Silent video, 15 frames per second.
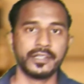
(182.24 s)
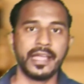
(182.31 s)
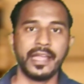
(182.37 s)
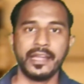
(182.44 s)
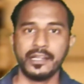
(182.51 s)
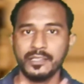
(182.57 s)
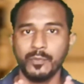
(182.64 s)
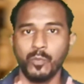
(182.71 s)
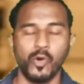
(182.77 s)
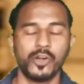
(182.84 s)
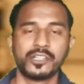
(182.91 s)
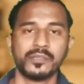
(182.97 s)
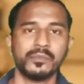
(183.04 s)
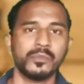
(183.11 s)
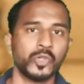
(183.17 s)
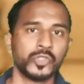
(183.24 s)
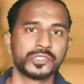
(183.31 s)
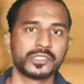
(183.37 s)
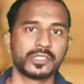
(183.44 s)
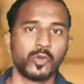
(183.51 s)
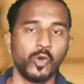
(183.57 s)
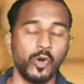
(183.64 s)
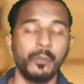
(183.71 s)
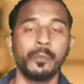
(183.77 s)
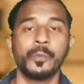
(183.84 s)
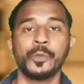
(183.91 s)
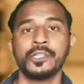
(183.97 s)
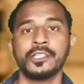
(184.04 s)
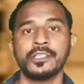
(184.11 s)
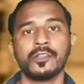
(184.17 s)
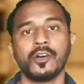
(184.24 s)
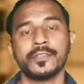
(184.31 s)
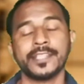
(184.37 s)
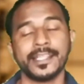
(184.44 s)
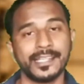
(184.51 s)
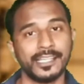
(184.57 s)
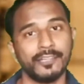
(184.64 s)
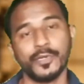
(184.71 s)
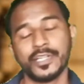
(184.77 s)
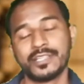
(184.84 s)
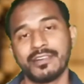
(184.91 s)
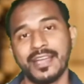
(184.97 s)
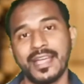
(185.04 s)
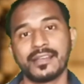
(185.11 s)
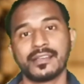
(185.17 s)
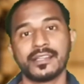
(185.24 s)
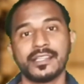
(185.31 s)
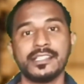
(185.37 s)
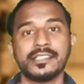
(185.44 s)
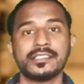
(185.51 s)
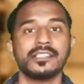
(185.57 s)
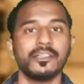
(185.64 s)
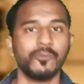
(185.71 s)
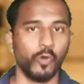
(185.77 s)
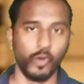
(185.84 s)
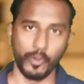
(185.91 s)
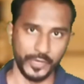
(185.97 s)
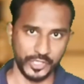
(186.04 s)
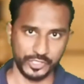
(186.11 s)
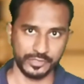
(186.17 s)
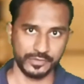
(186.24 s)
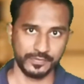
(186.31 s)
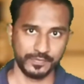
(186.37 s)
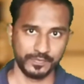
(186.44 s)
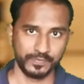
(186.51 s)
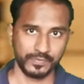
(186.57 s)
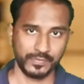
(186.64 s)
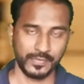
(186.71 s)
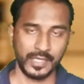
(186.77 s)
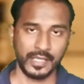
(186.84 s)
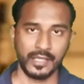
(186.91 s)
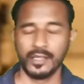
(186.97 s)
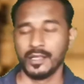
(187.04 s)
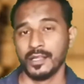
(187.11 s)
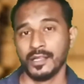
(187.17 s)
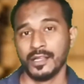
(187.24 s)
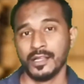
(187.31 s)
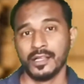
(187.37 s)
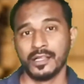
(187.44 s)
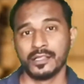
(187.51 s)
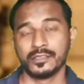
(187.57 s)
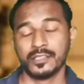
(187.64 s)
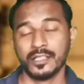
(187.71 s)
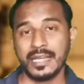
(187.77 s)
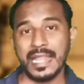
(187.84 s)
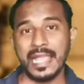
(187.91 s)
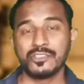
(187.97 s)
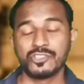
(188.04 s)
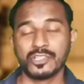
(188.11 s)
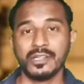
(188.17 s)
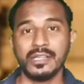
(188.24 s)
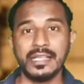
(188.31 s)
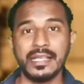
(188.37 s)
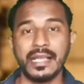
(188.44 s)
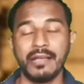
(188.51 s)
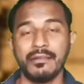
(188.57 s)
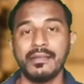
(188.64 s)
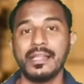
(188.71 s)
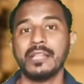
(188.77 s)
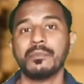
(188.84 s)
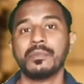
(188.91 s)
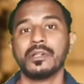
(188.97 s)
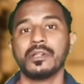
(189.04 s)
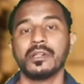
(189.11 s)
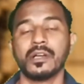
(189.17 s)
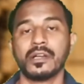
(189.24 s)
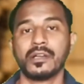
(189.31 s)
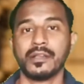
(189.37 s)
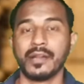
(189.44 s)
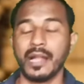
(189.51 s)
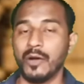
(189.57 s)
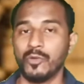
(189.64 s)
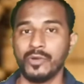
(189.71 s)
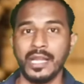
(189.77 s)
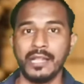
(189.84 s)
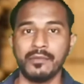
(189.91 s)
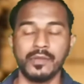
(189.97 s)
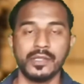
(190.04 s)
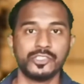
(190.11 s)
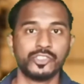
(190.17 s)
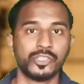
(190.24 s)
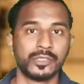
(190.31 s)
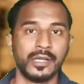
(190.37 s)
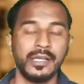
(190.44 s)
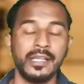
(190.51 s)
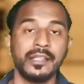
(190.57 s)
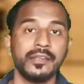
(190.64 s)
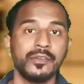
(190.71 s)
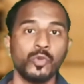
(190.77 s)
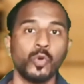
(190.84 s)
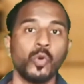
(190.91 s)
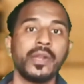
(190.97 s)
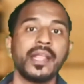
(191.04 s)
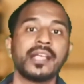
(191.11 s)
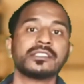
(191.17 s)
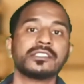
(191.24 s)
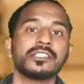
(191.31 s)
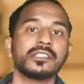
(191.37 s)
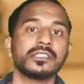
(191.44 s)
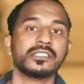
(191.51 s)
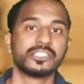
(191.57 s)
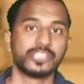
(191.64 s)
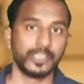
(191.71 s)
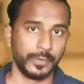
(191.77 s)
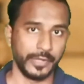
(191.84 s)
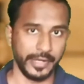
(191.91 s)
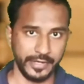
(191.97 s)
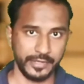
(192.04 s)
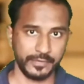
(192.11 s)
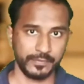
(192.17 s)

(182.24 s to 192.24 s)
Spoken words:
and the bottommost component of the railway track is the formation. The naturally available ground level, generally known as the subgrade.